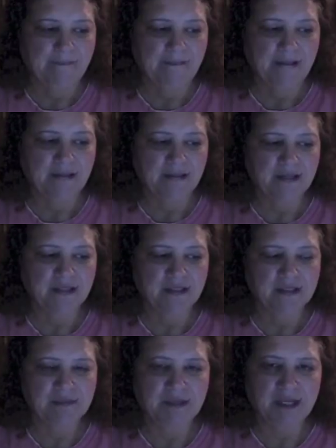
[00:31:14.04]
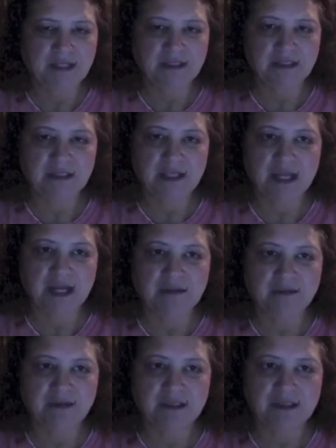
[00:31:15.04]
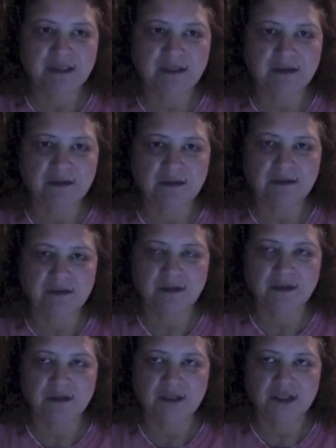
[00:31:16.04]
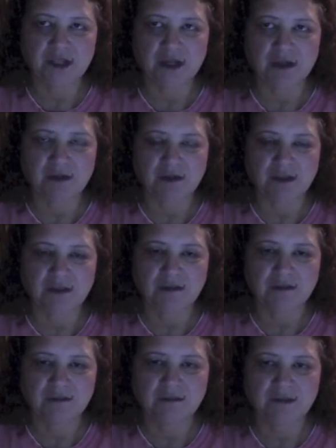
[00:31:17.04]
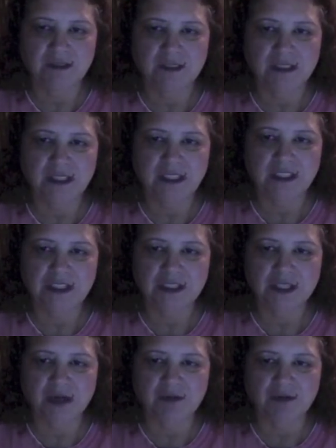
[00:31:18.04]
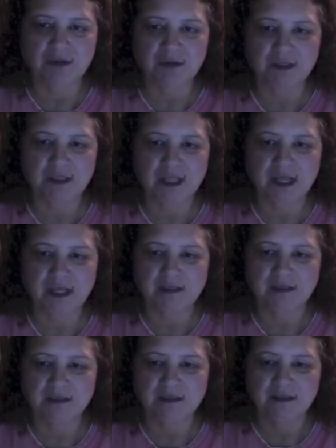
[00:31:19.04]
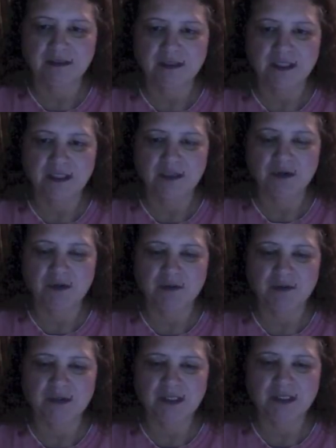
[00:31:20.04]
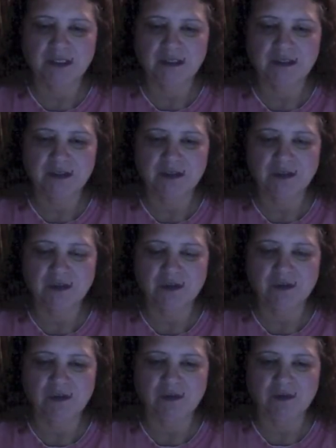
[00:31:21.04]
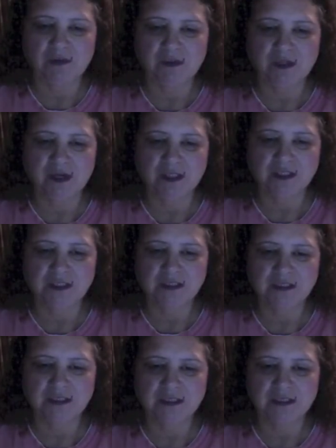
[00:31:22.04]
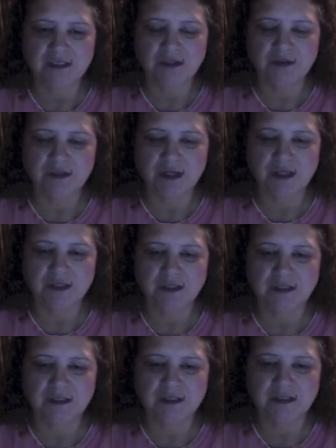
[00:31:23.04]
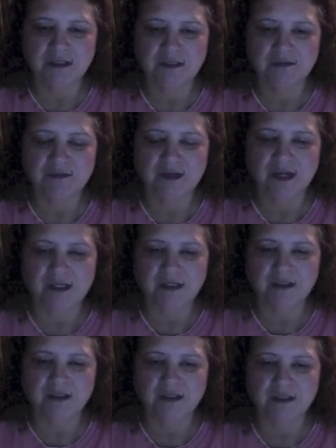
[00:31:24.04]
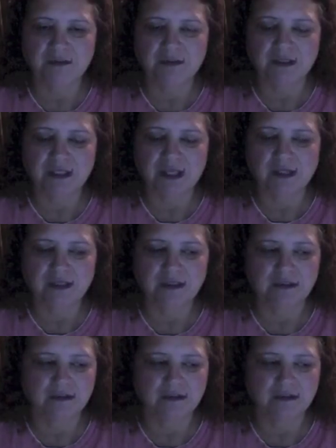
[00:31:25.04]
And then expand into every single chakra, filling each chakra with that incorporated soul consciousness, new consciousness, and divine liquid light.